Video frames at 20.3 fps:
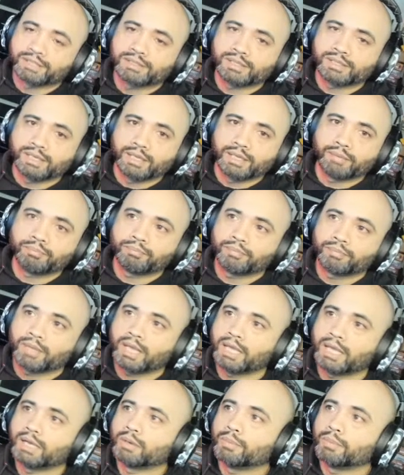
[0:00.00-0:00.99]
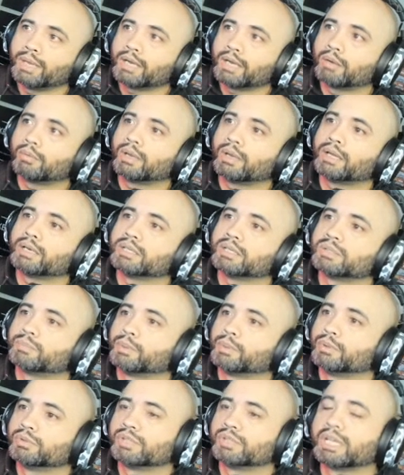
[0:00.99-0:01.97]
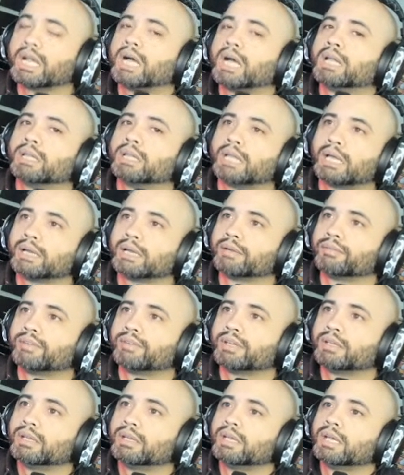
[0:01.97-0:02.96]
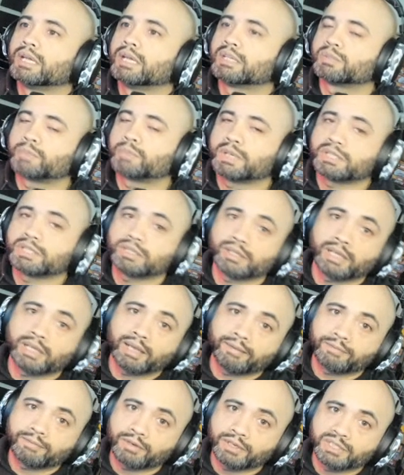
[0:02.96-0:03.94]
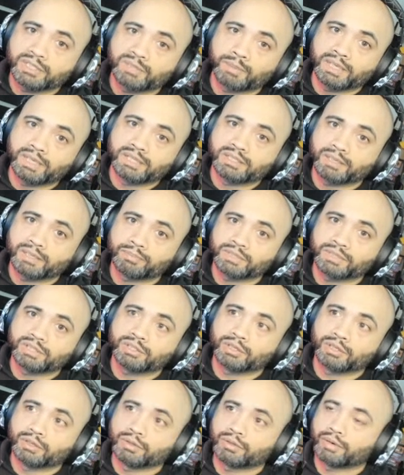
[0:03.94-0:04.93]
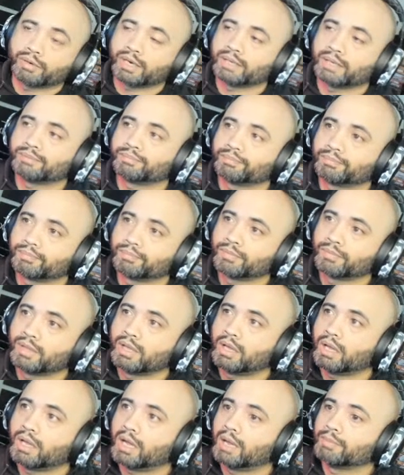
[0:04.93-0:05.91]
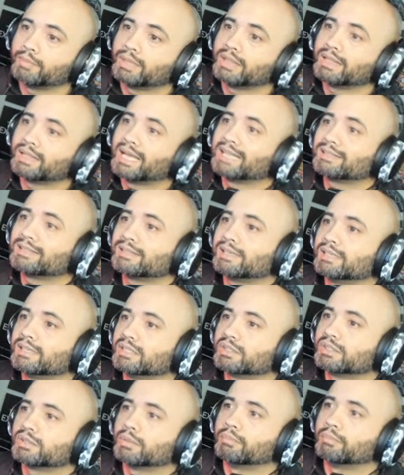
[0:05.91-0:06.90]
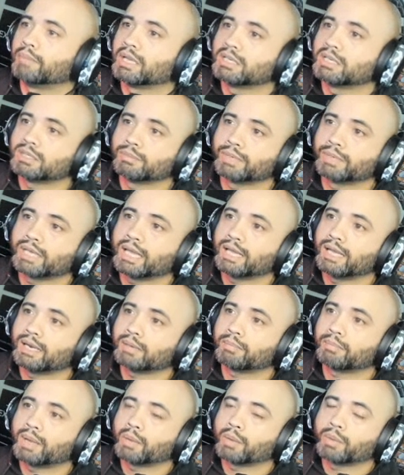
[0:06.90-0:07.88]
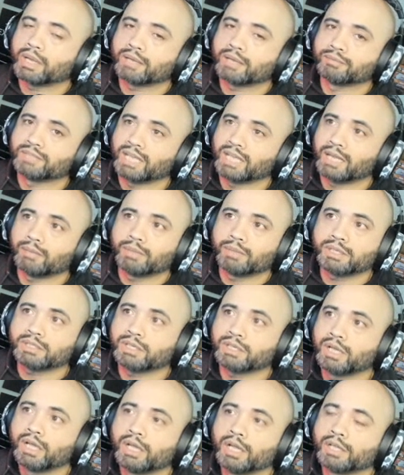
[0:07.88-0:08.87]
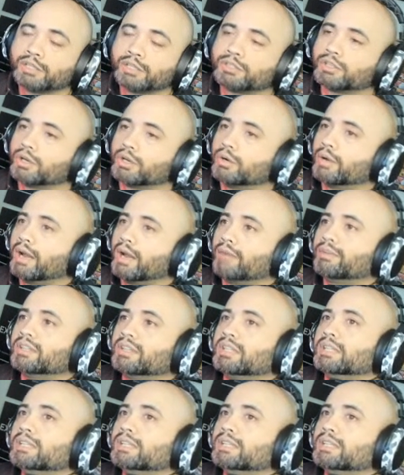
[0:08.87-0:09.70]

team. And Omega Red is boosting a lot of it, especially after he speeds up to turn 3. I mean, that's his major mechanic by way of damage. So everything